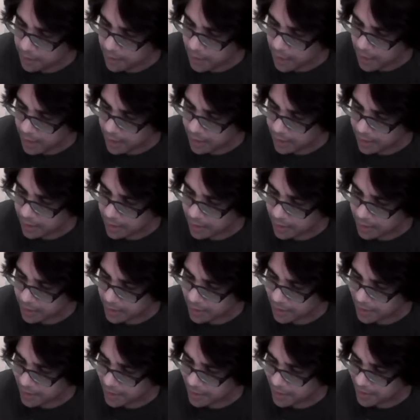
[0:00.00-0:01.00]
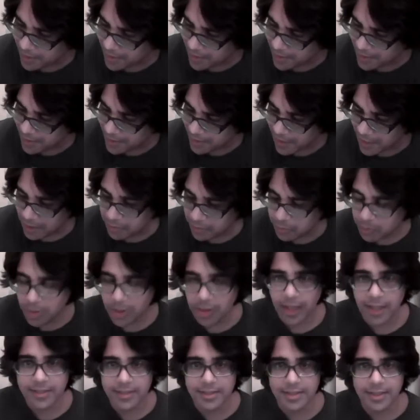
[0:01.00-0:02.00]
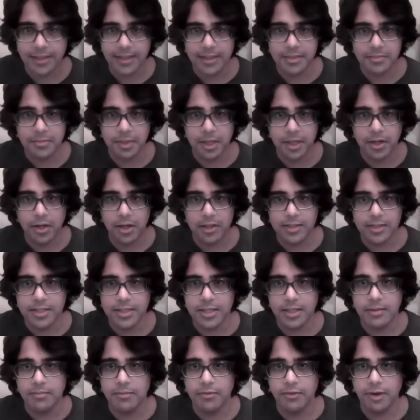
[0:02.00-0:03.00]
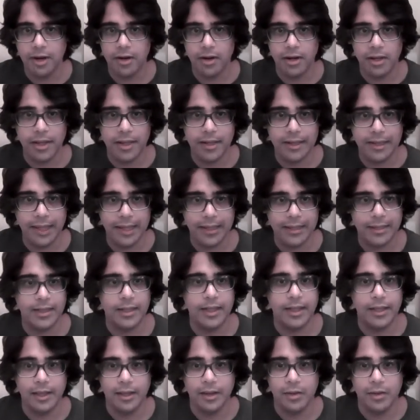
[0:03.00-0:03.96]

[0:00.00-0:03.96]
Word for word: I I realize that this may not seem very enlightening.